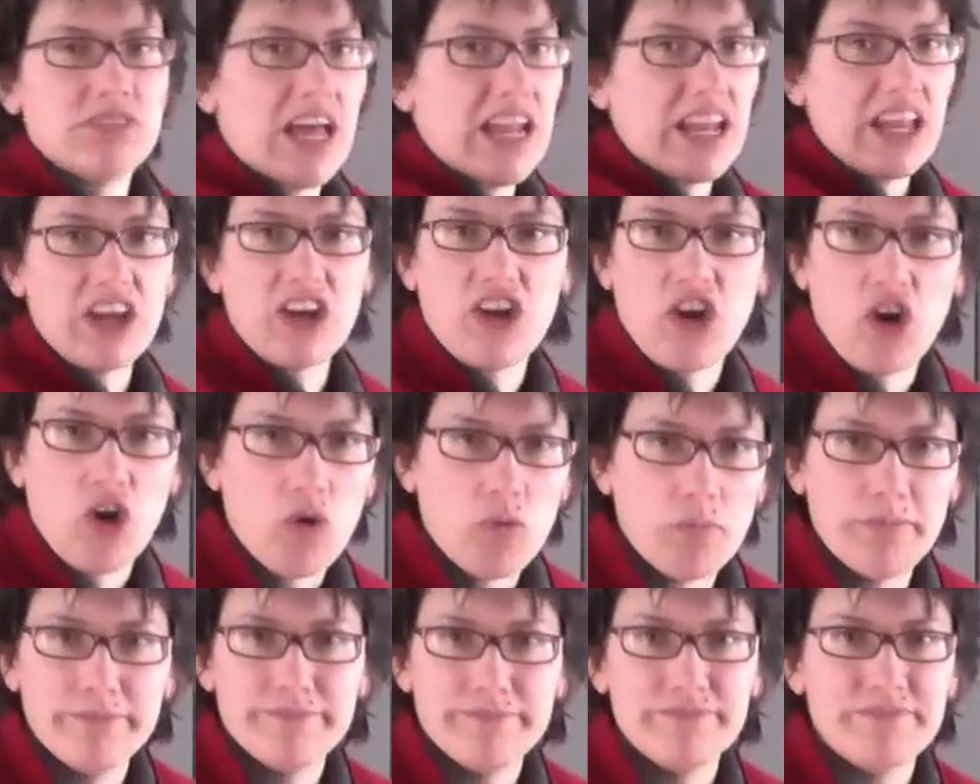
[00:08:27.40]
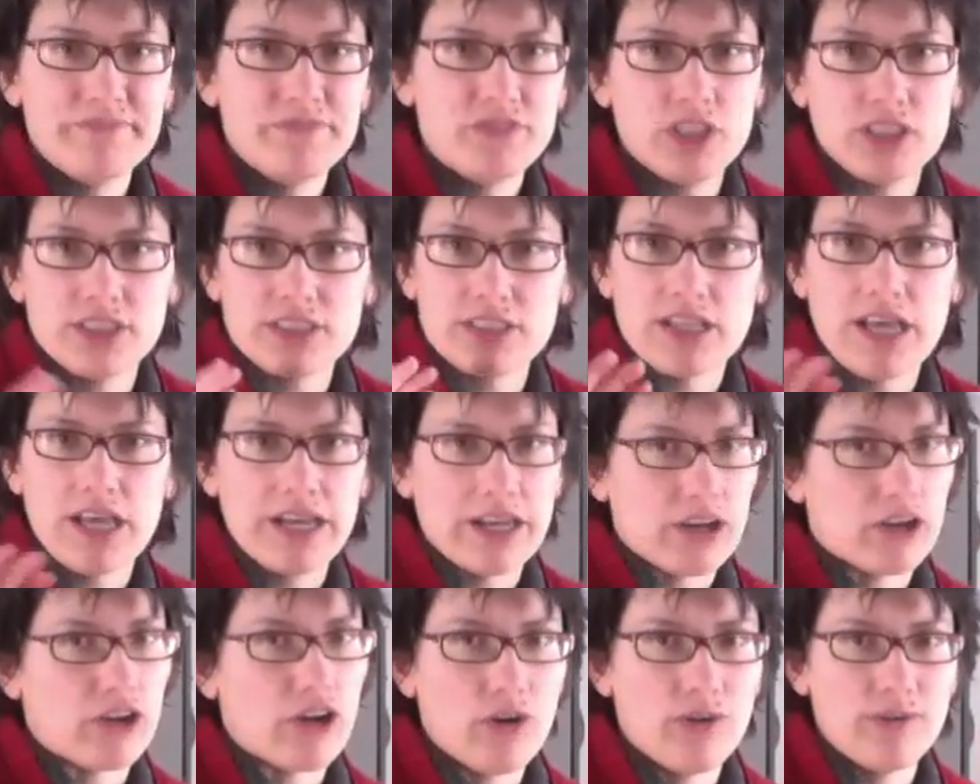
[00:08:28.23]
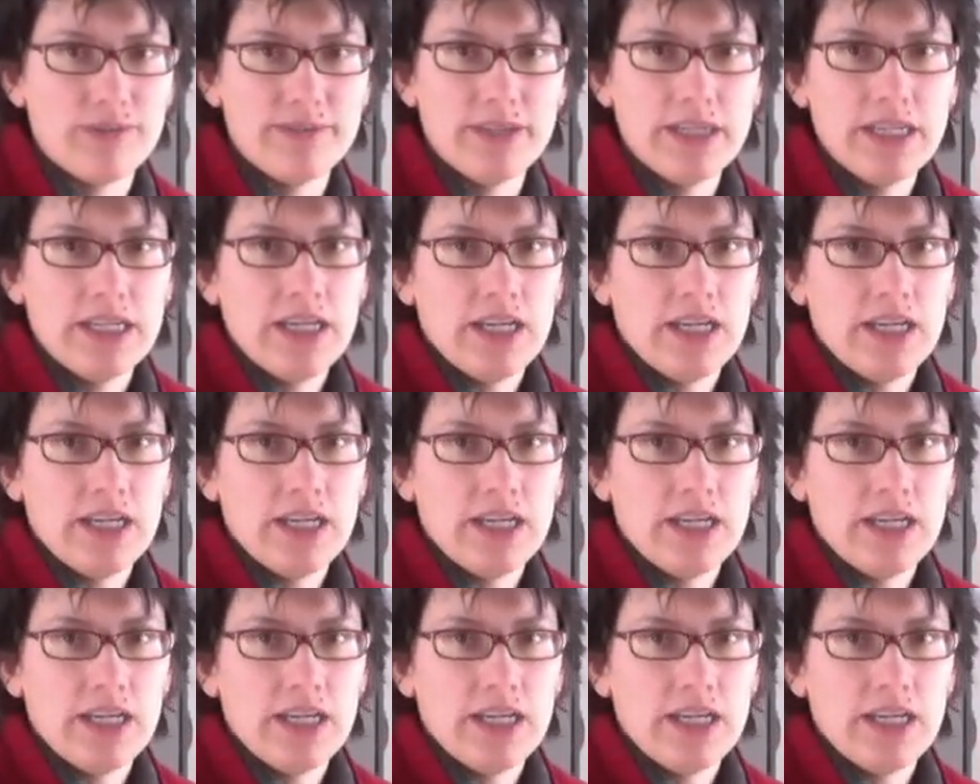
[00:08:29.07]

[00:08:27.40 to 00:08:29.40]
it go. Just let it go.